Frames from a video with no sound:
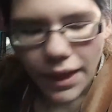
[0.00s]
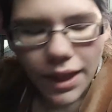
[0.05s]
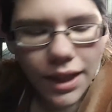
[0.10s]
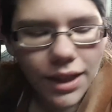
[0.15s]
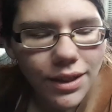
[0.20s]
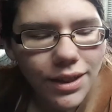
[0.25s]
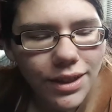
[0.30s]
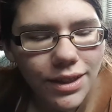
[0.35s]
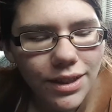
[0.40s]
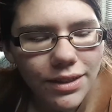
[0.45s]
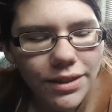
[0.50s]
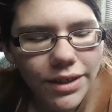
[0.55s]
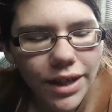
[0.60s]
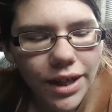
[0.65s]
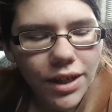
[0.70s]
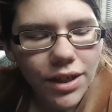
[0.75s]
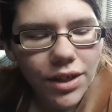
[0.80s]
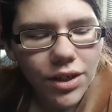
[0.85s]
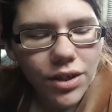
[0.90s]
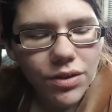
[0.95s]
Like, this kind
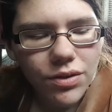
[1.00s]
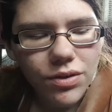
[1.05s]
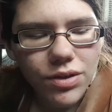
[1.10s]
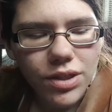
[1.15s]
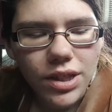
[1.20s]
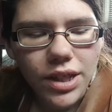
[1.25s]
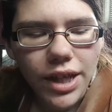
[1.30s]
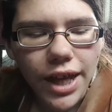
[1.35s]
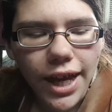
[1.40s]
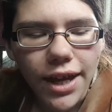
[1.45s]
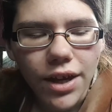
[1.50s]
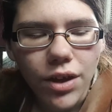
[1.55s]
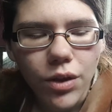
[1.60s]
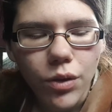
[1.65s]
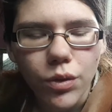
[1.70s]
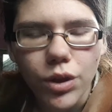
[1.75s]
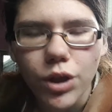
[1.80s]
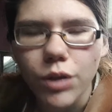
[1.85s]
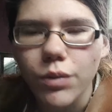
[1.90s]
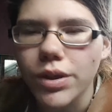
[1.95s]
of goes in the
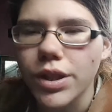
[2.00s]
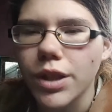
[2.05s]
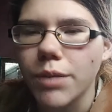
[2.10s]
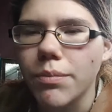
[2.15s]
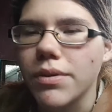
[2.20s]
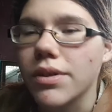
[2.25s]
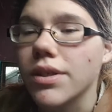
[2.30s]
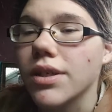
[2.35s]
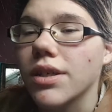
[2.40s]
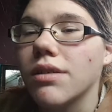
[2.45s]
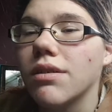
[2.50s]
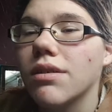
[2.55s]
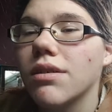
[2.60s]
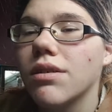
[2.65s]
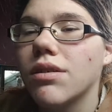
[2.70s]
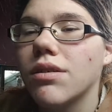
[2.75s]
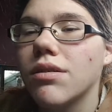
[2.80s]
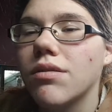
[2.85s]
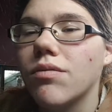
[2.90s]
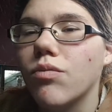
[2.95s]
category with
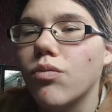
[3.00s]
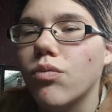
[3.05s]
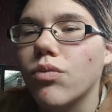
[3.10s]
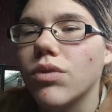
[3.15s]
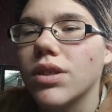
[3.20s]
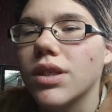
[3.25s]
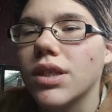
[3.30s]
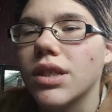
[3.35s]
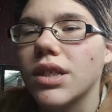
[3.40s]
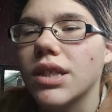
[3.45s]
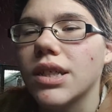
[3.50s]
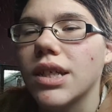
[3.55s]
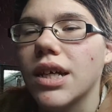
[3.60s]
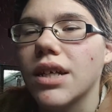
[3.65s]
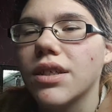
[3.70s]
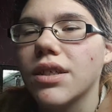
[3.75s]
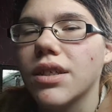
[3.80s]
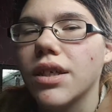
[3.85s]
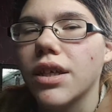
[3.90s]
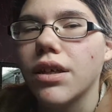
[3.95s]
hibiscus, since that's,
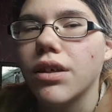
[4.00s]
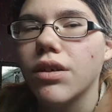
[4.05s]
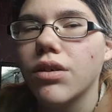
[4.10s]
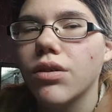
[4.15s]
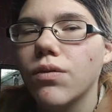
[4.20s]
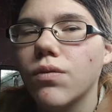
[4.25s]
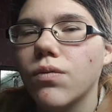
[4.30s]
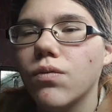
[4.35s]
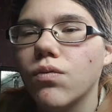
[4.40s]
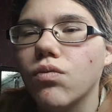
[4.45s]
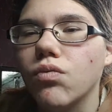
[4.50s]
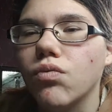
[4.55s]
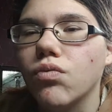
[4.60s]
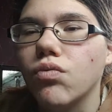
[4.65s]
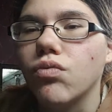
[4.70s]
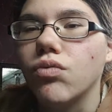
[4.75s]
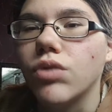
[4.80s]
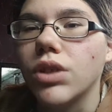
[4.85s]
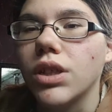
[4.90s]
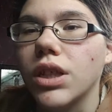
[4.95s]
like,
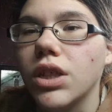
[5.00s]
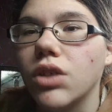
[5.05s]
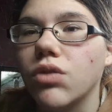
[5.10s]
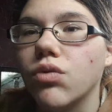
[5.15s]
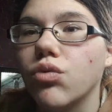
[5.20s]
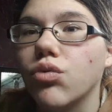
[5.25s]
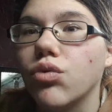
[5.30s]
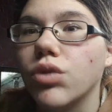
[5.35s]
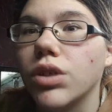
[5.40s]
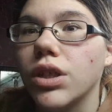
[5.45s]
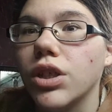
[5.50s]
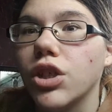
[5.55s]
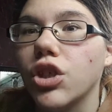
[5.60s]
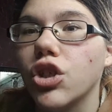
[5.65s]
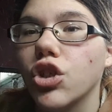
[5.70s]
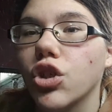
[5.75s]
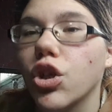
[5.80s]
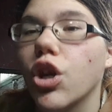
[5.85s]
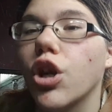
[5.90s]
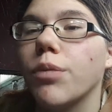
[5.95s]
really, really
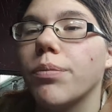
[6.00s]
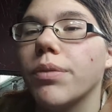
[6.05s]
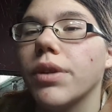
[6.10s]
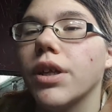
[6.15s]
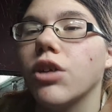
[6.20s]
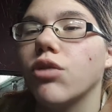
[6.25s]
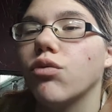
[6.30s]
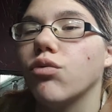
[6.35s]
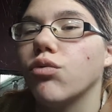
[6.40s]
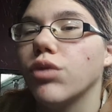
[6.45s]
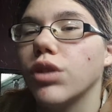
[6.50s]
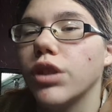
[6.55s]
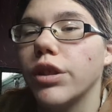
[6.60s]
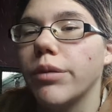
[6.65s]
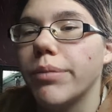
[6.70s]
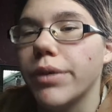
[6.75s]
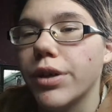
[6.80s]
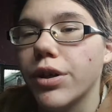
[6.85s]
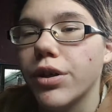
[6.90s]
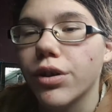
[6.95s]
sharp and, like, really
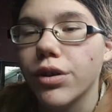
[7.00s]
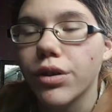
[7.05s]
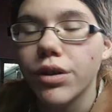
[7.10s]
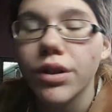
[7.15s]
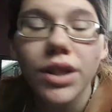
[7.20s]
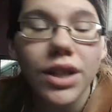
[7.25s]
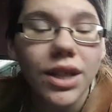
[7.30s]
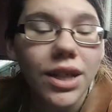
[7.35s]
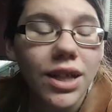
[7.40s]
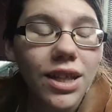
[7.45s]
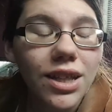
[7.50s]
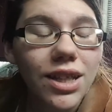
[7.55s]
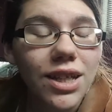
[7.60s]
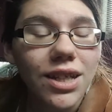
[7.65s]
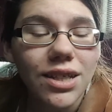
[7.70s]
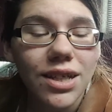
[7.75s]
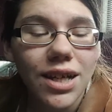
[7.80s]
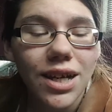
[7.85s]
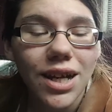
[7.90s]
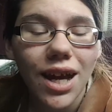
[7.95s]
bitter. That's
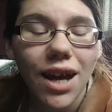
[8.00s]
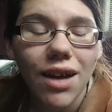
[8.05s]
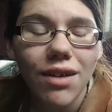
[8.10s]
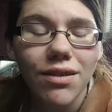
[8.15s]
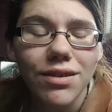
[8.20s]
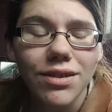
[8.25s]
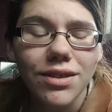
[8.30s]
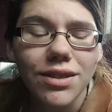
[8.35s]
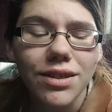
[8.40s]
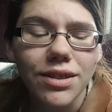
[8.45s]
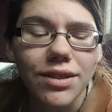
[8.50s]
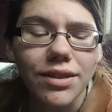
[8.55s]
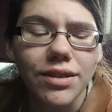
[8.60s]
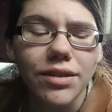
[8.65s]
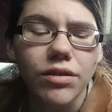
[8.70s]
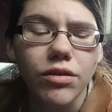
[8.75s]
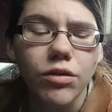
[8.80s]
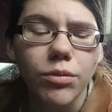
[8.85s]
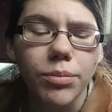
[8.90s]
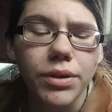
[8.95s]
kind of how this is a
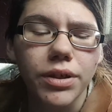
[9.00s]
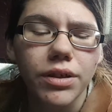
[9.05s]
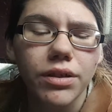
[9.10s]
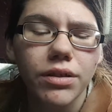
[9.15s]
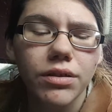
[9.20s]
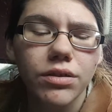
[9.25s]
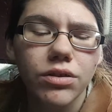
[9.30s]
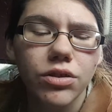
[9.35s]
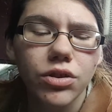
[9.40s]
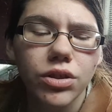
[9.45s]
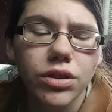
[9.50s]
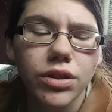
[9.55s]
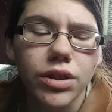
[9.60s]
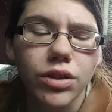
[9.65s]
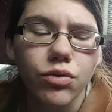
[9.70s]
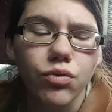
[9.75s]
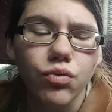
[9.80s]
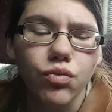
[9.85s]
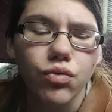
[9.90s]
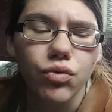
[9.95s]
little bit. Just, like,
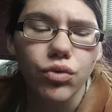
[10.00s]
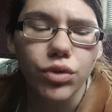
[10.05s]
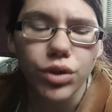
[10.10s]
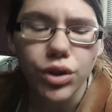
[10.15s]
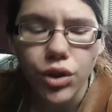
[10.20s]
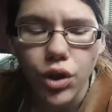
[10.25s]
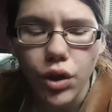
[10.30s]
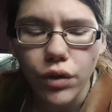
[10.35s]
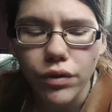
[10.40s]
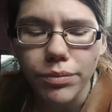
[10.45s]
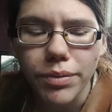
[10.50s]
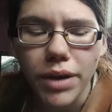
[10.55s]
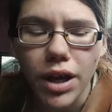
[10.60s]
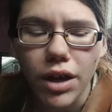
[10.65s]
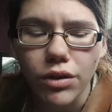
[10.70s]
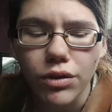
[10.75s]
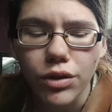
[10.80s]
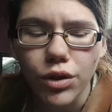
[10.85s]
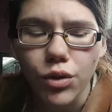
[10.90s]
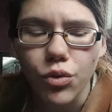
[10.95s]
really
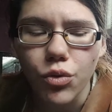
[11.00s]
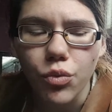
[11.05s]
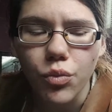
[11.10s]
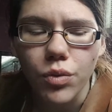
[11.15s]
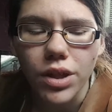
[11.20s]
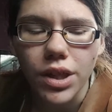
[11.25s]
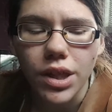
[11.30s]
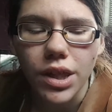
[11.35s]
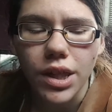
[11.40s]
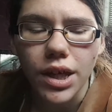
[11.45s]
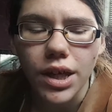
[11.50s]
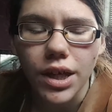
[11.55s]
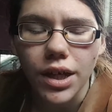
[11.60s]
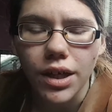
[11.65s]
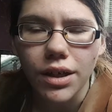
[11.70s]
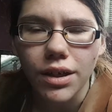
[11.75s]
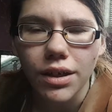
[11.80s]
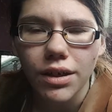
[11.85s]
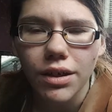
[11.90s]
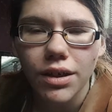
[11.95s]
overpowering with one thing
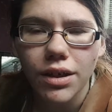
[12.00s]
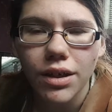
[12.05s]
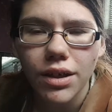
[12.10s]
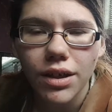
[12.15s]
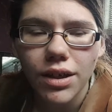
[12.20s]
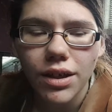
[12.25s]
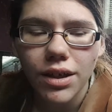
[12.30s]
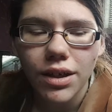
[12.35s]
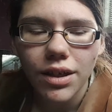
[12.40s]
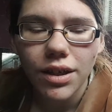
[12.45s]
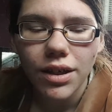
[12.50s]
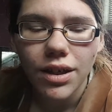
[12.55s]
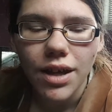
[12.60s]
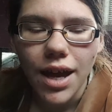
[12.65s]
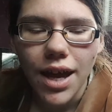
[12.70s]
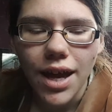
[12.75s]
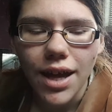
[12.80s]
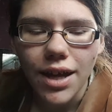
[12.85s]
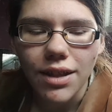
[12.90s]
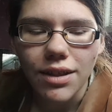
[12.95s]

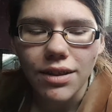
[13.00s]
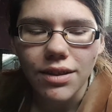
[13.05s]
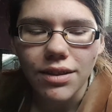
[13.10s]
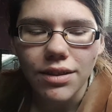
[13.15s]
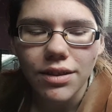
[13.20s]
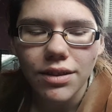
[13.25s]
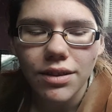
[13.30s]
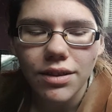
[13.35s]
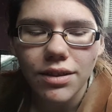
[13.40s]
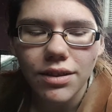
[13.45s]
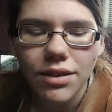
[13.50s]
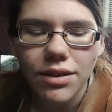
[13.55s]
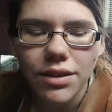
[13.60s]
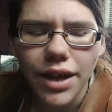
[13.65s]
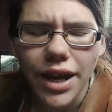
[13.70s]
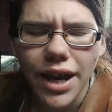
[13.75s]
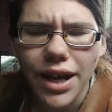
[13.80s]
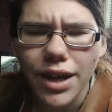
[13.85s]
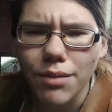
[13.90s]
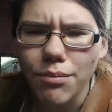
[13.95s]
and
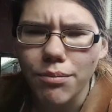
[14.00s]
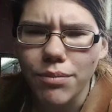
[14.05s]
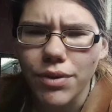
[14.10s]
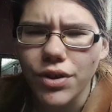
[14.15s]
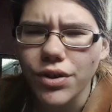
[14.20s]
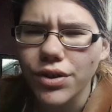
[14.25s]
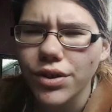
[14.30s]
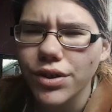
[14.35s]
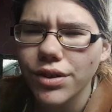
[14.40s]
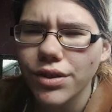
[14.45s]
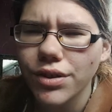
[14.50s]
kind of bitter.